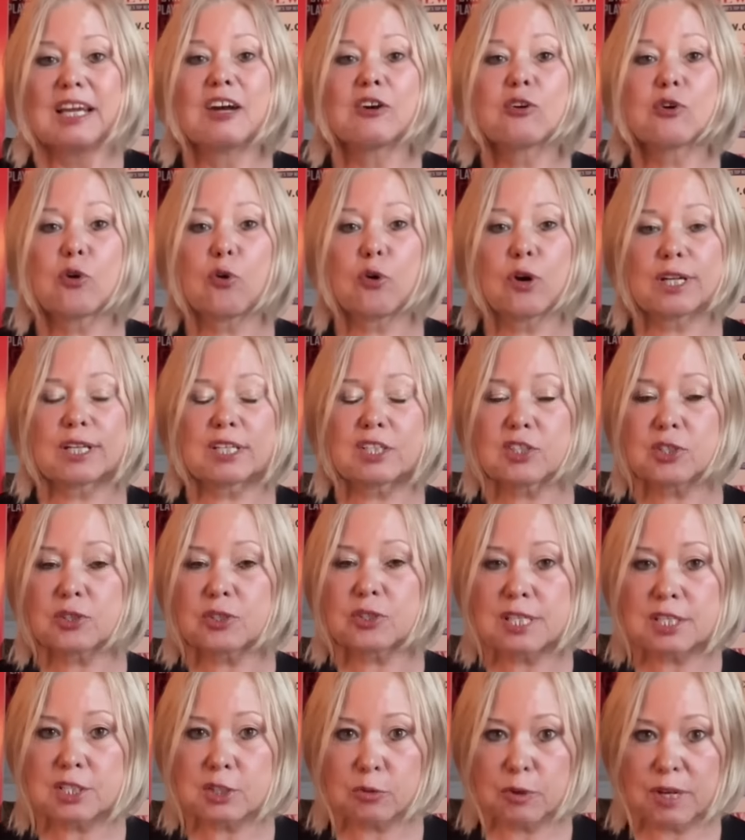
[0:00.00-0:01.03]
According to
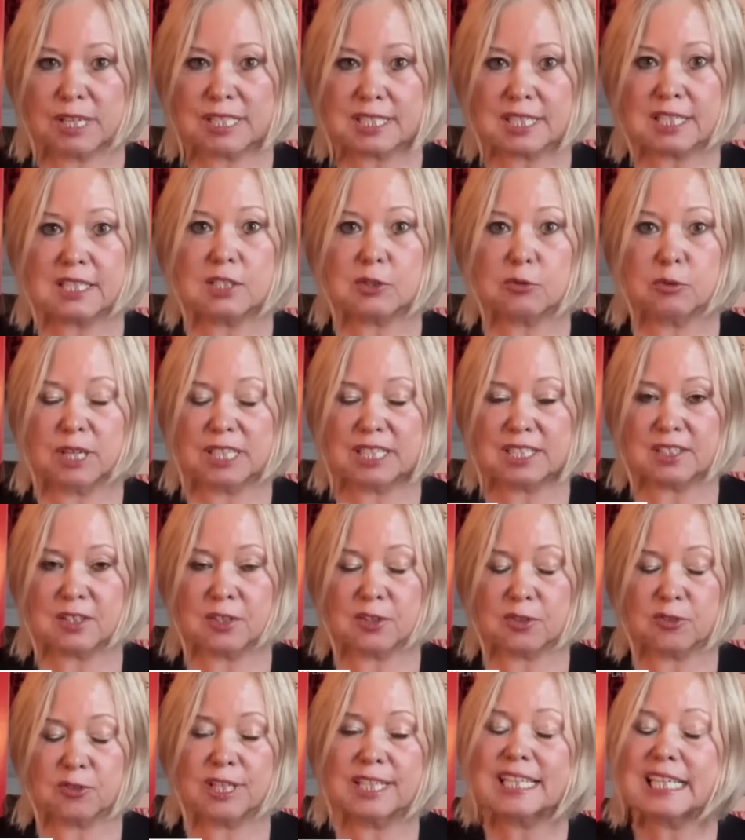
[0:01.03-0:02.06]
the twenty
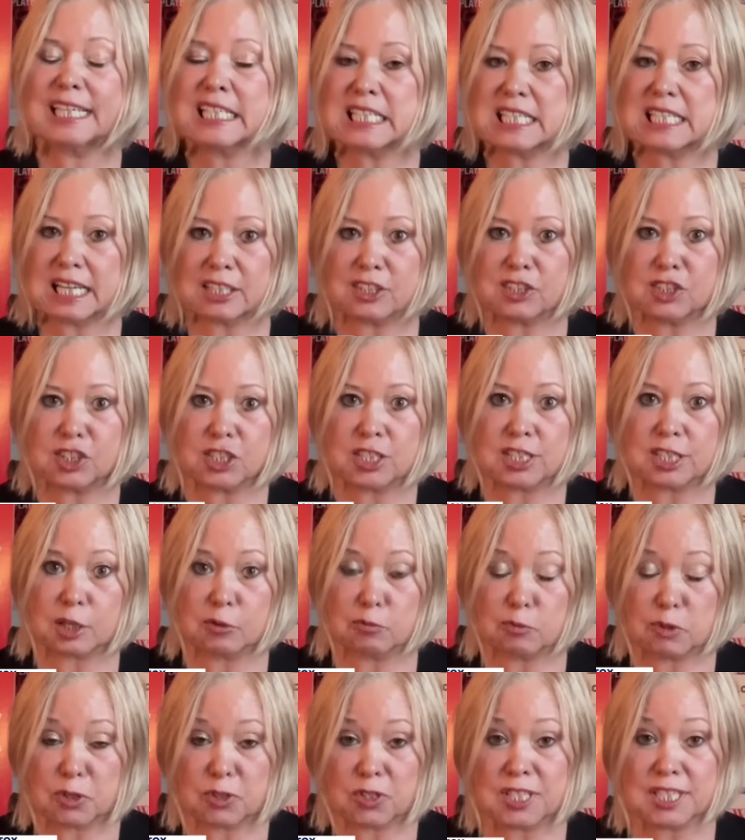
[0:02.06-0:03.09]
twenty-three Intelligence
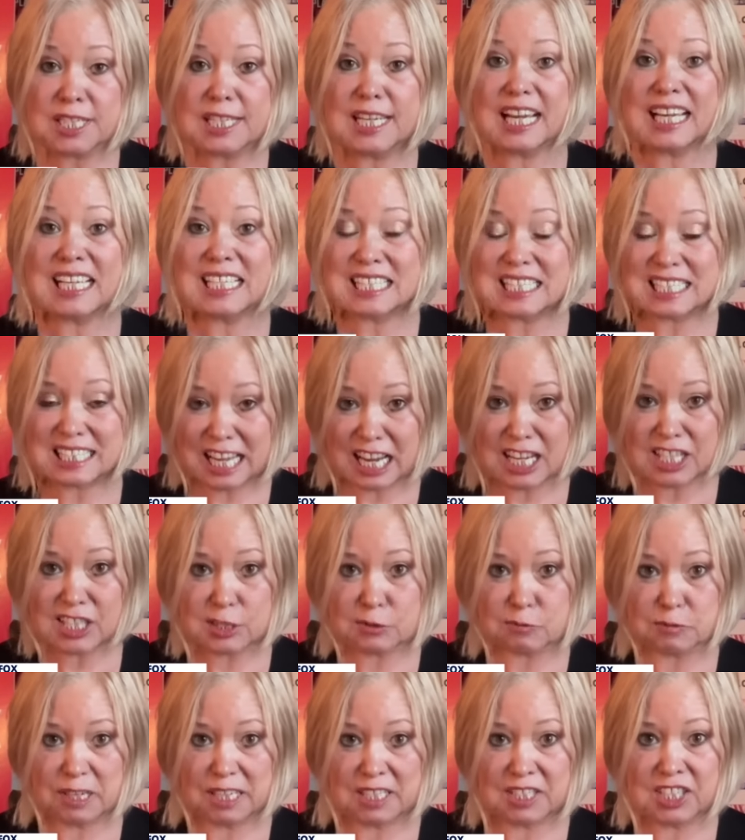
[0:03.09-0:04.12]
Community
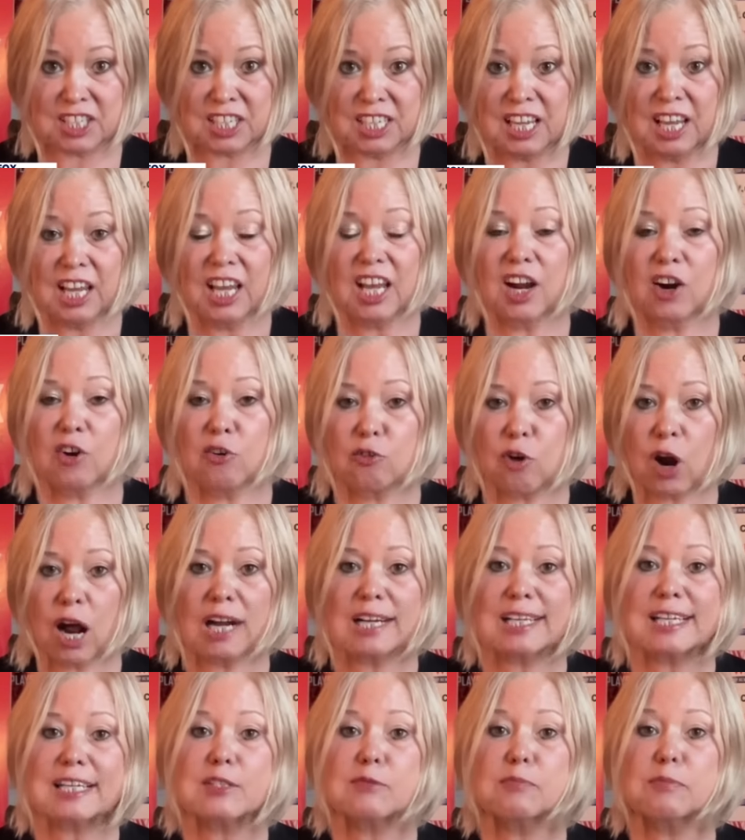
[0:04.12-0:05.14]
Assessment, Iran
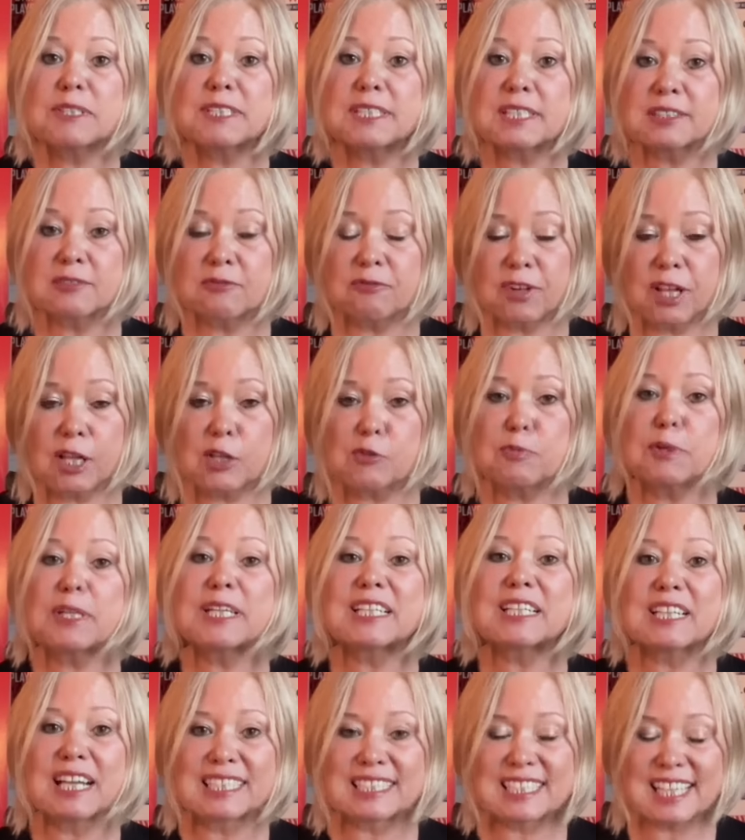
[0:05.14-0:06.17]
has been developing
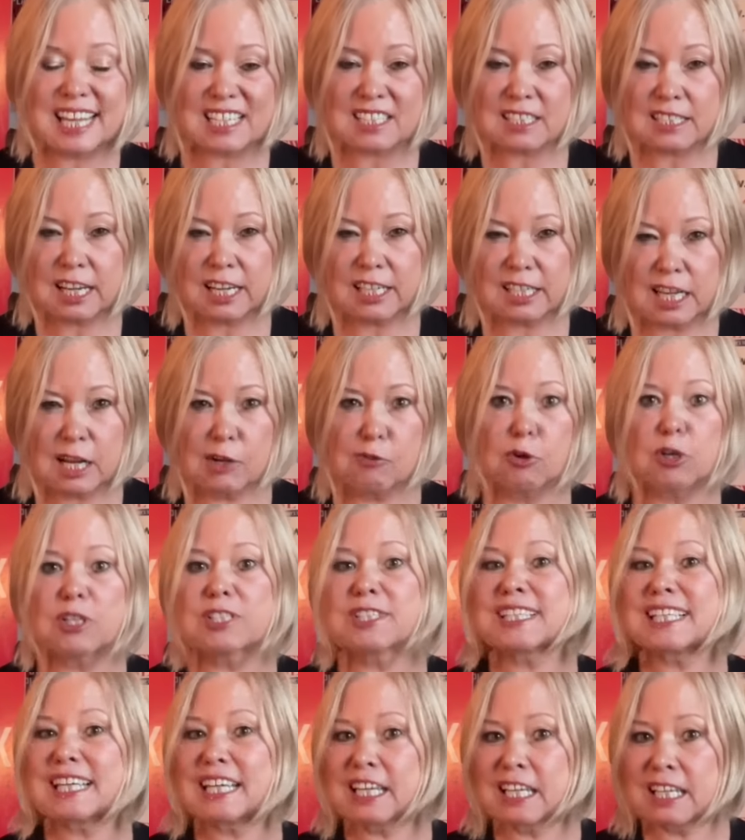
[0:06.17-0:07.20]
clandestine
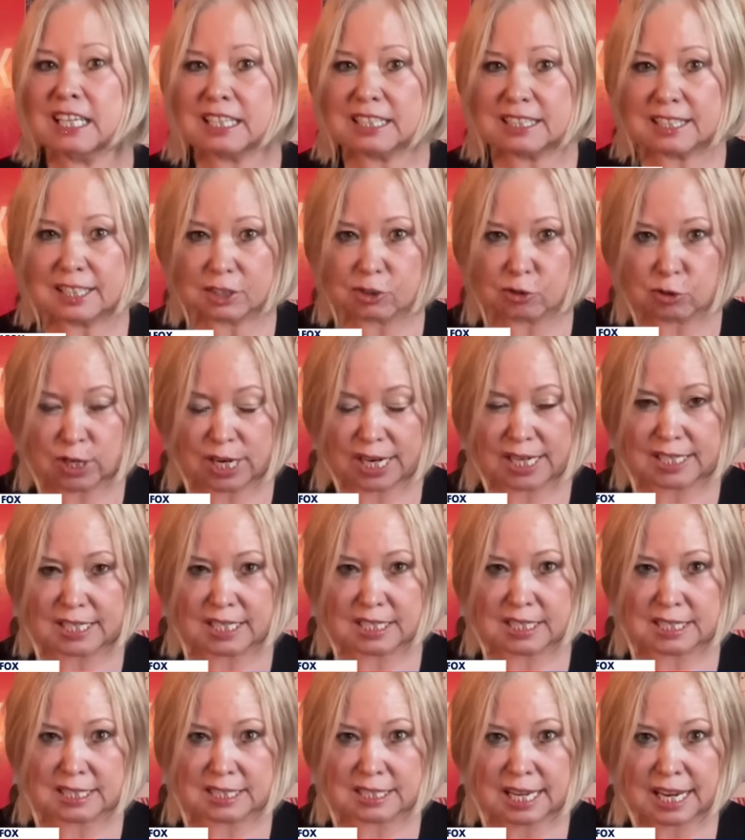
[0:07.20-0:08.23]
networks in the
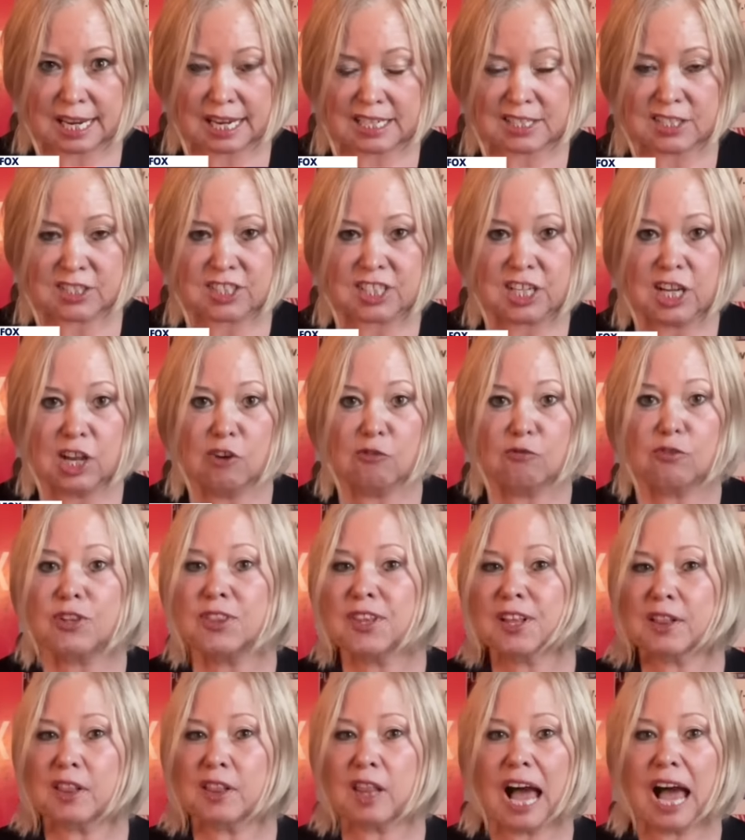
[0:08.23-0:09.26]
United States for
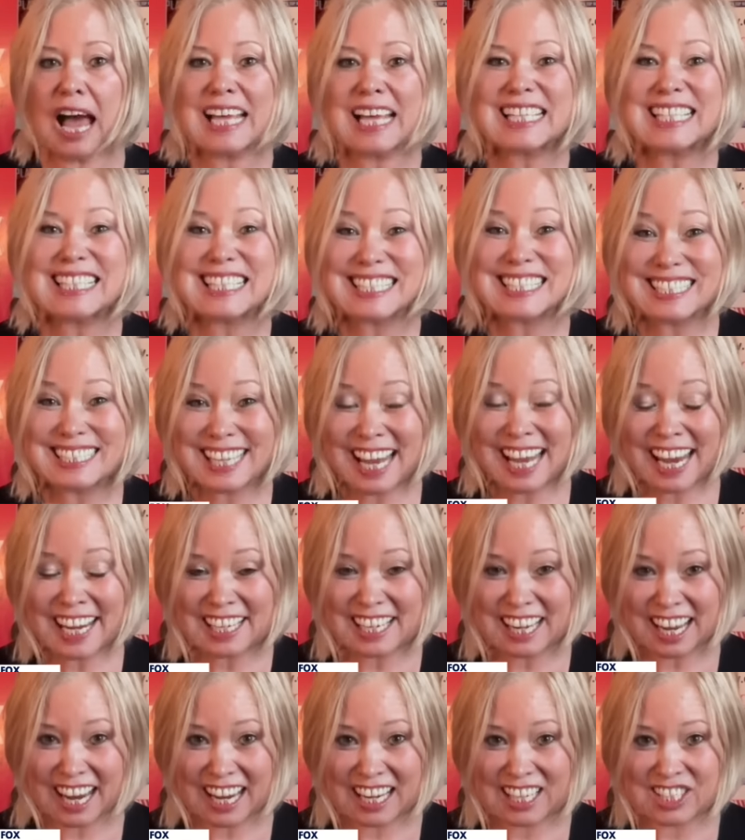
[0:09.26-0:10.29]
the last
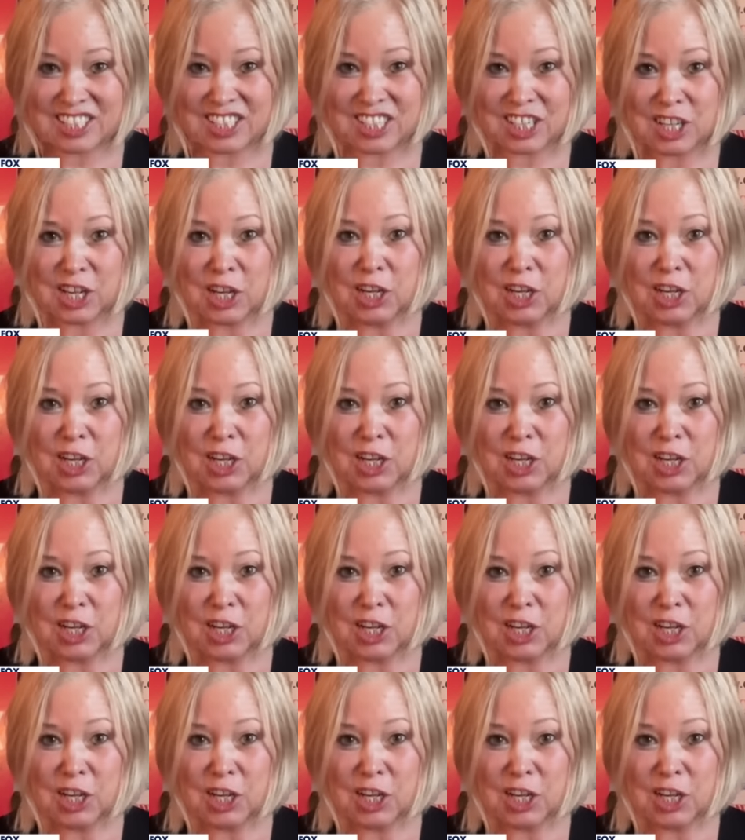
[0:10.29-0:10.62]
decade.